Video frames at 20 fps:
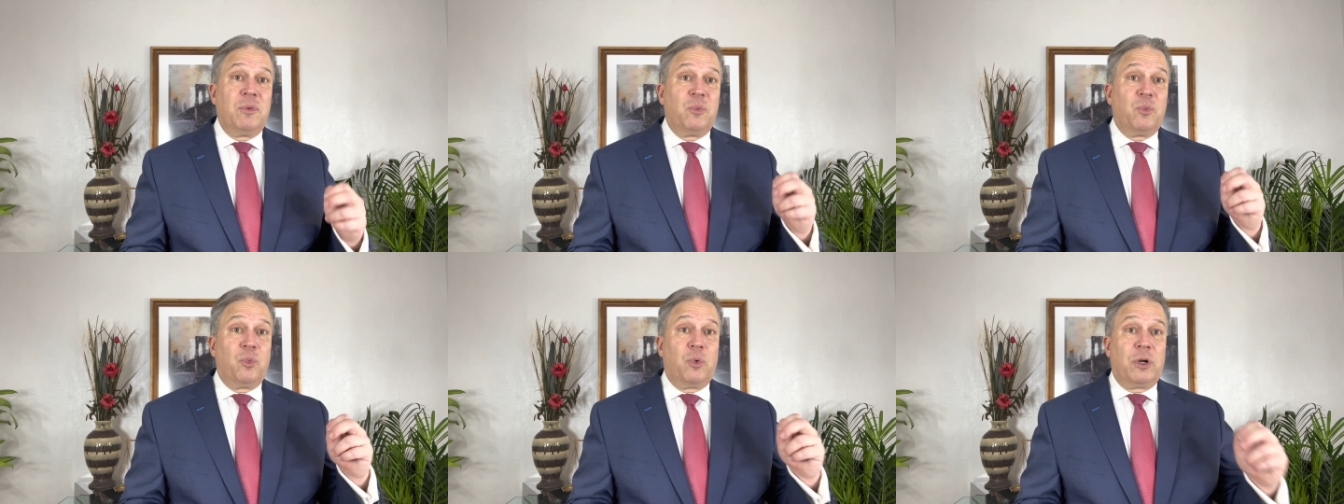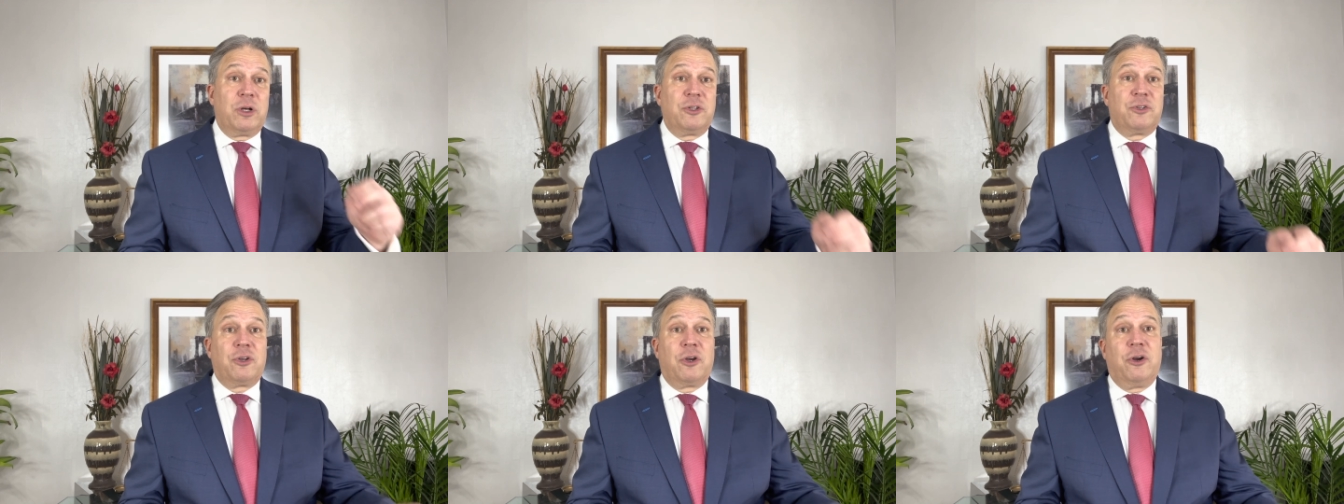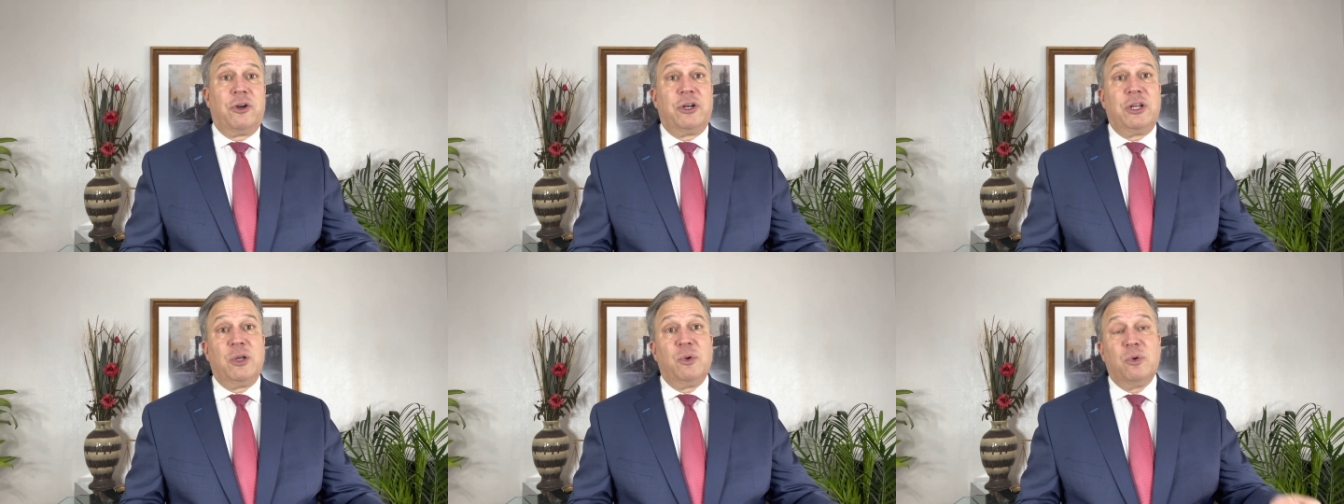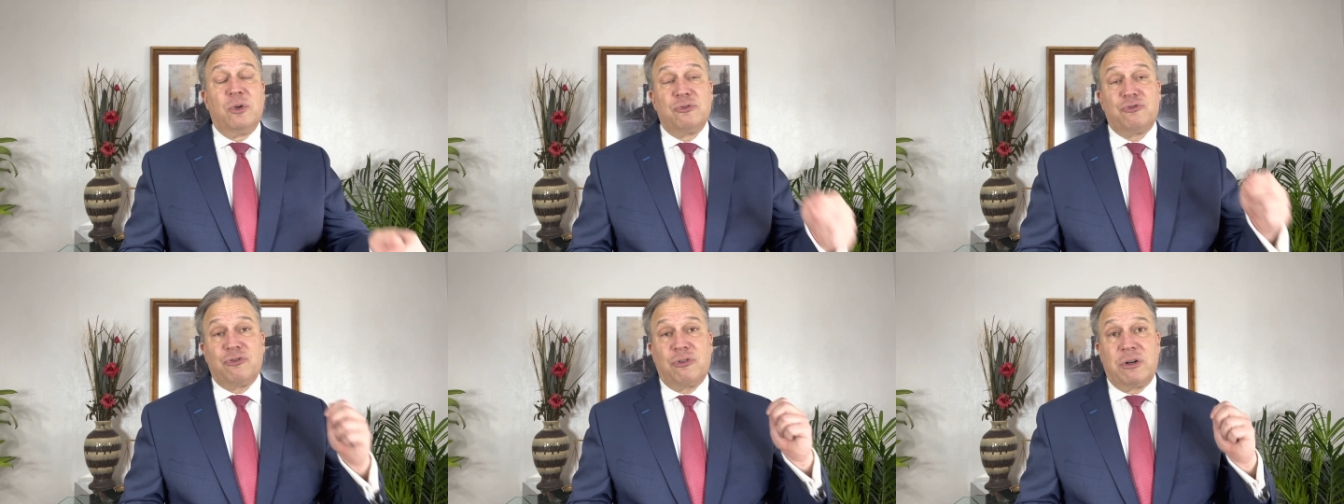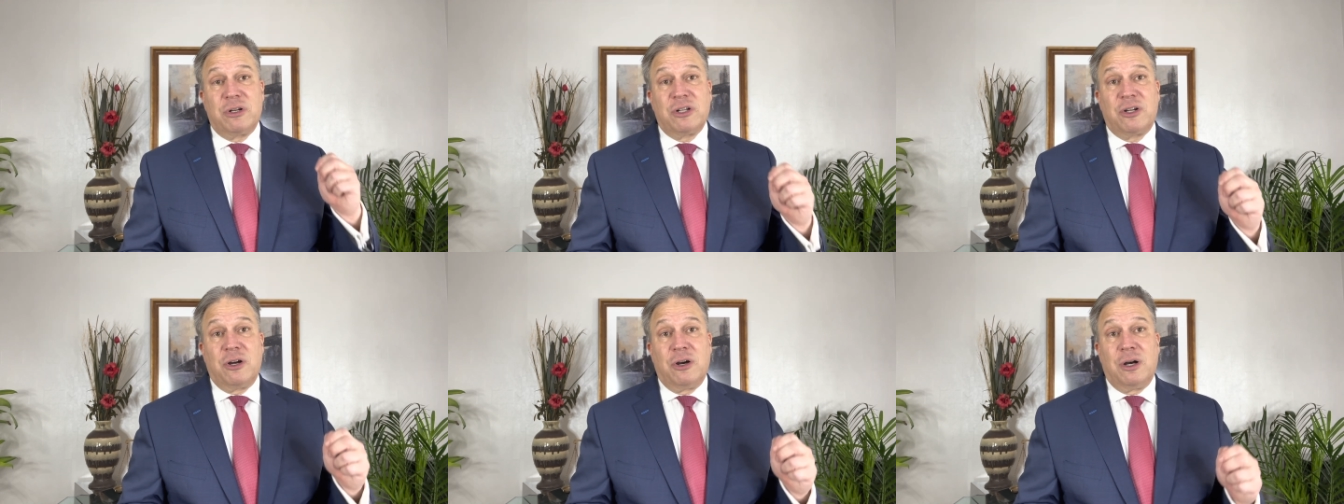one attorney will draw
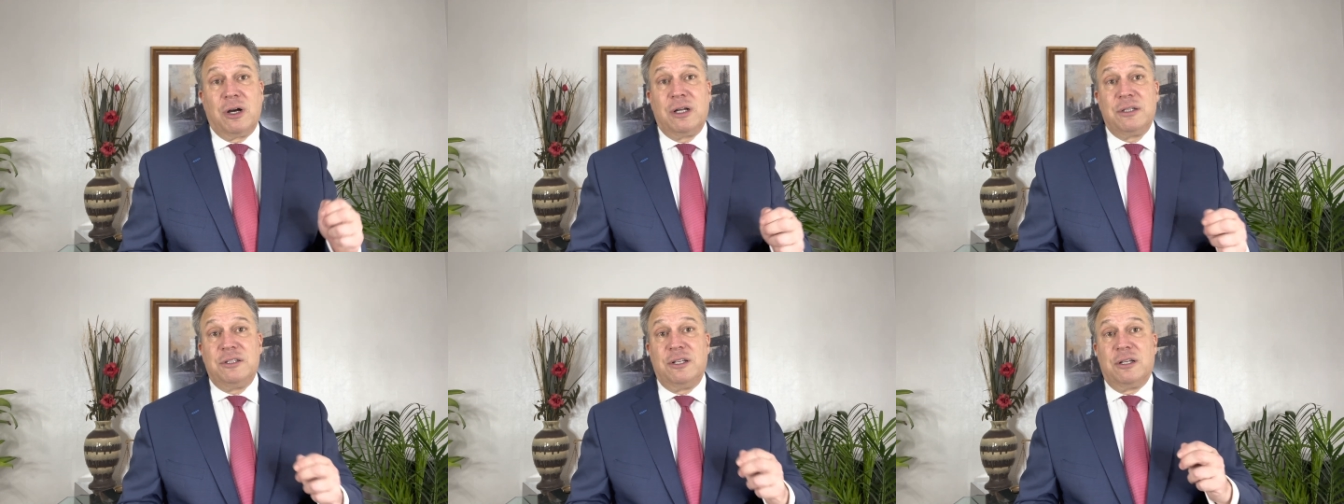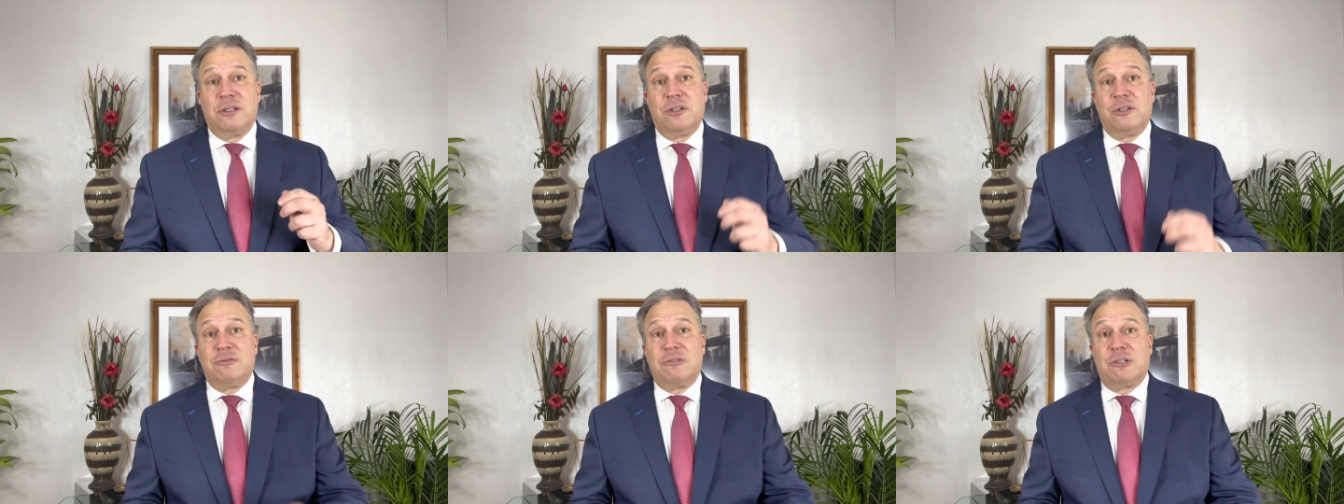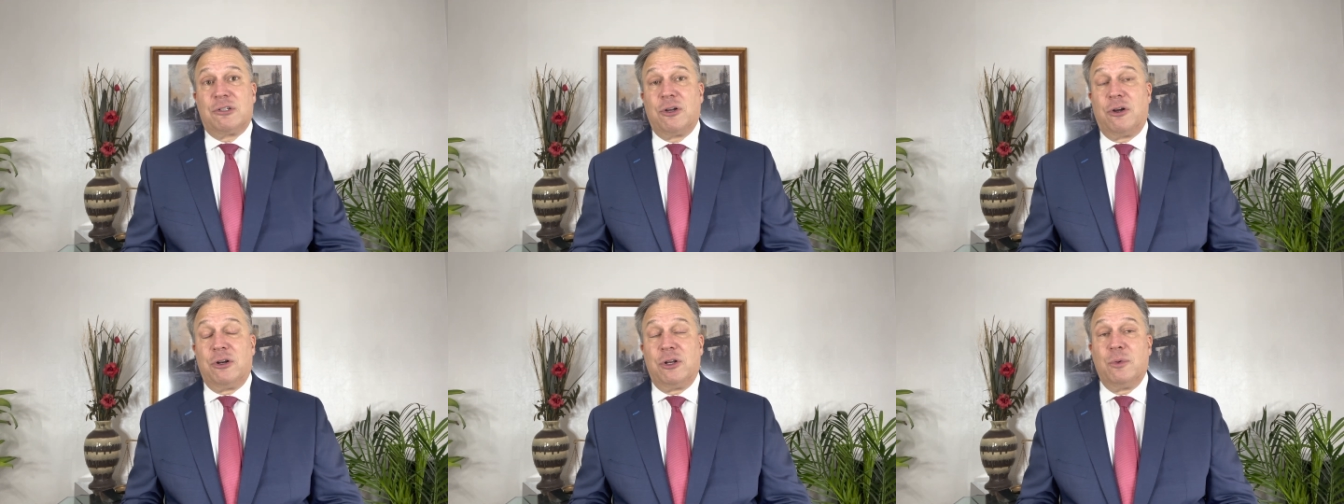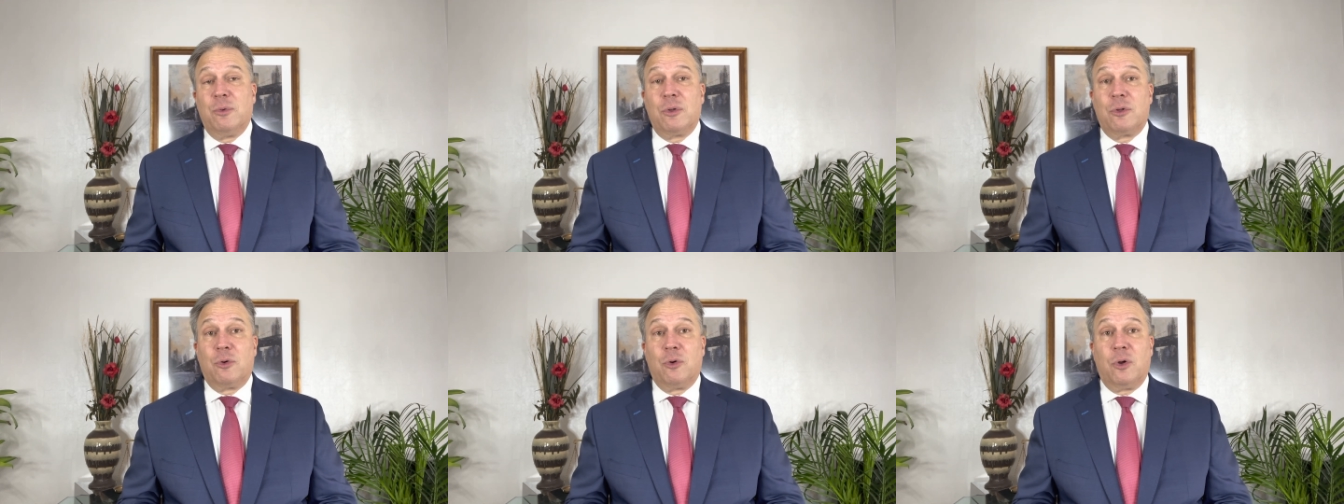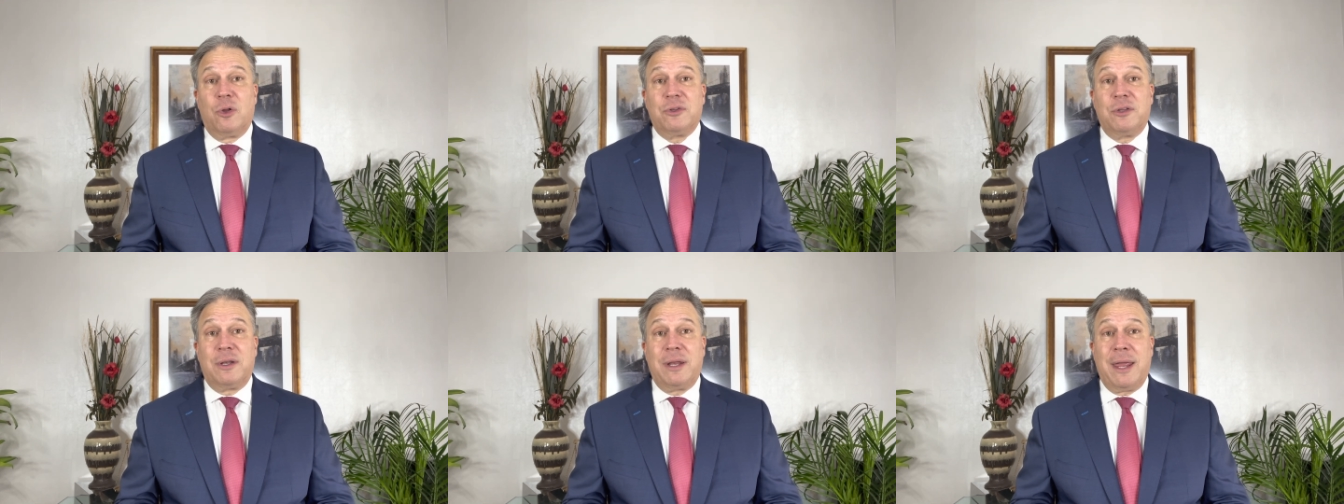the card, the other attorney will
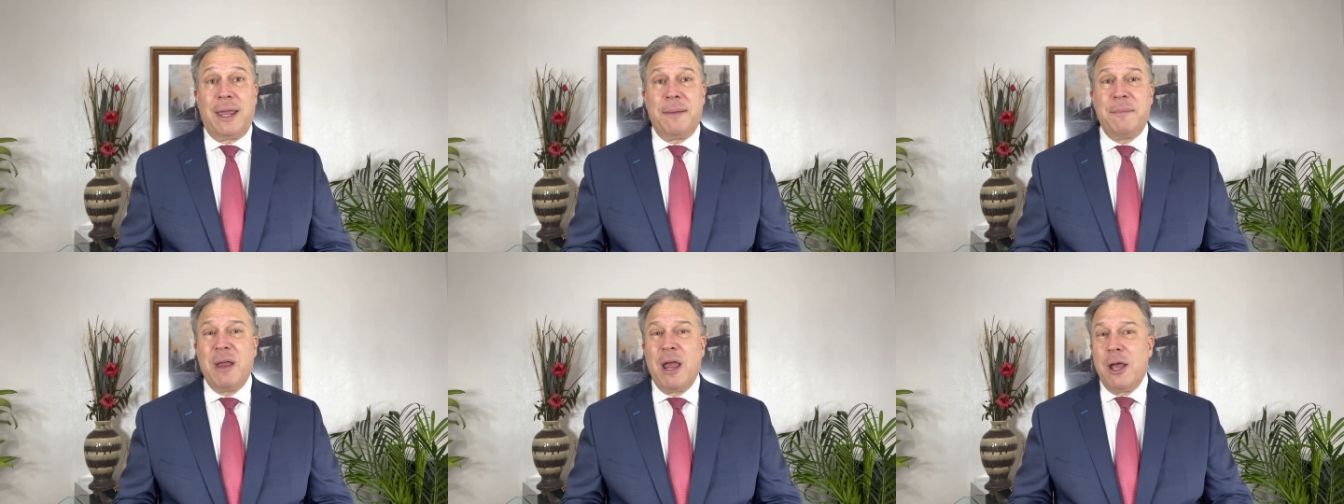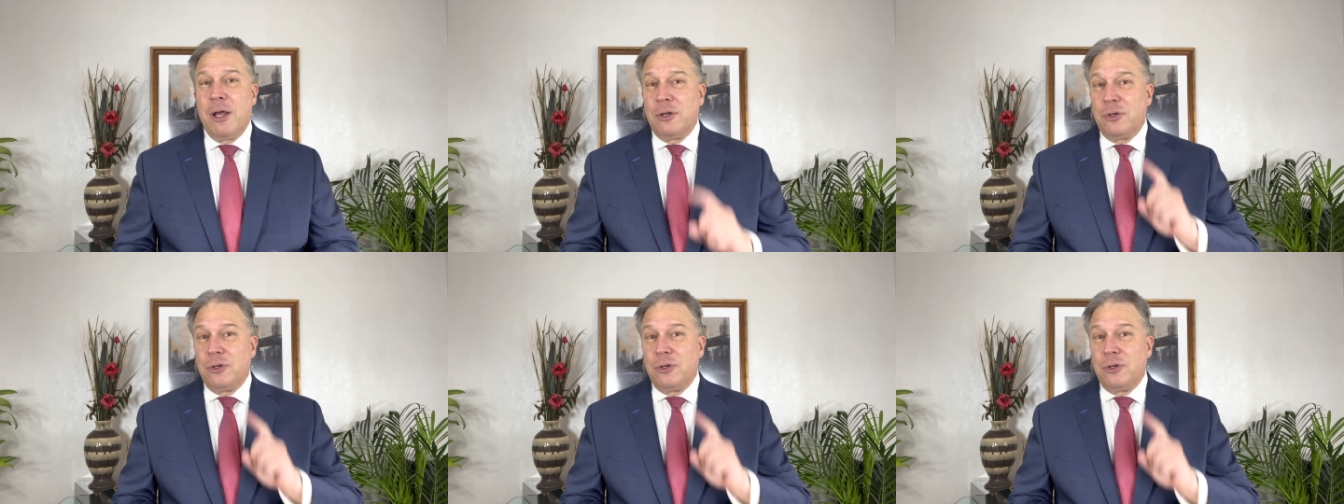call the name.